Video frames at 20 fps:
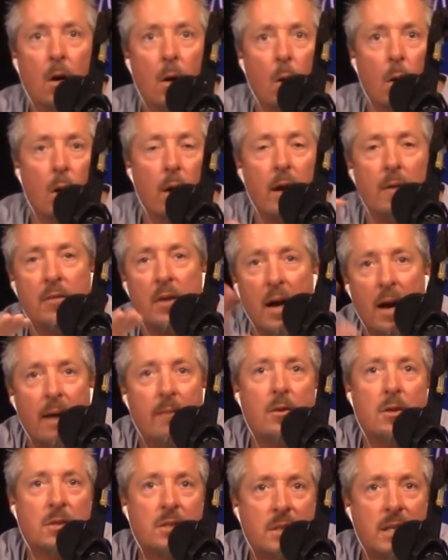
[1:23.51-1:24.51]
or have you
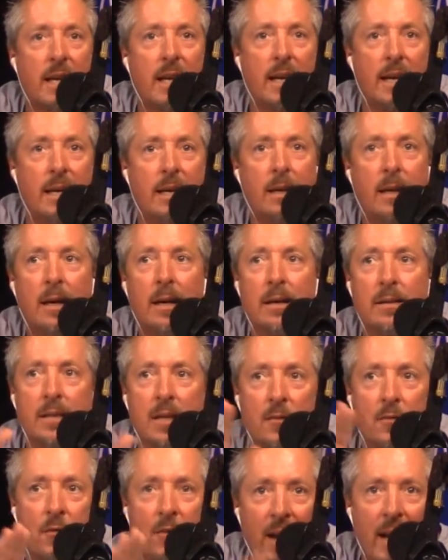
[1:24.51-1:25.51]
ever seen
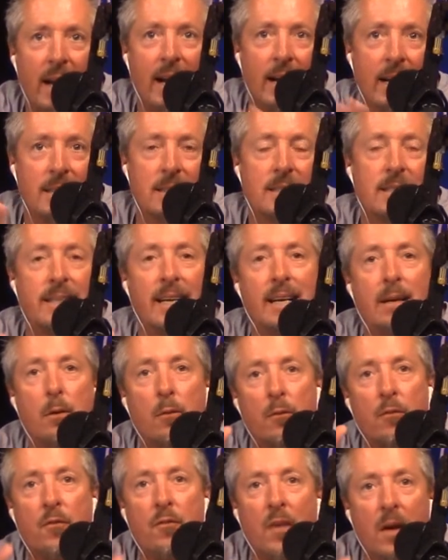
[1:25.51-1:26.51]
the fans that
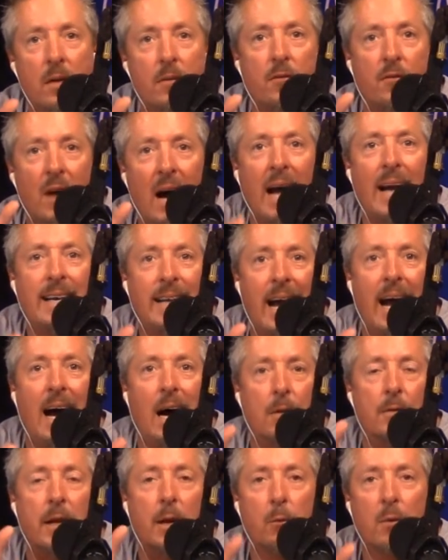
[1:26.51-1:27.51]
find
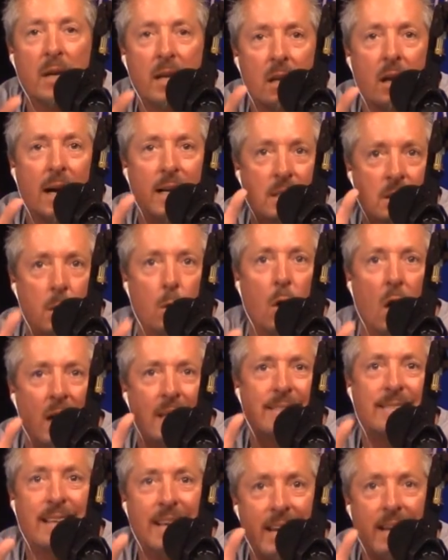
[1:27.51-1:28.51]
out, they realize they're
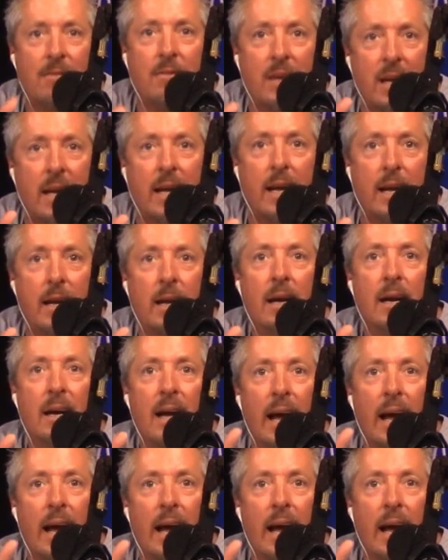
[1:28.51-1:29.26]
on TV,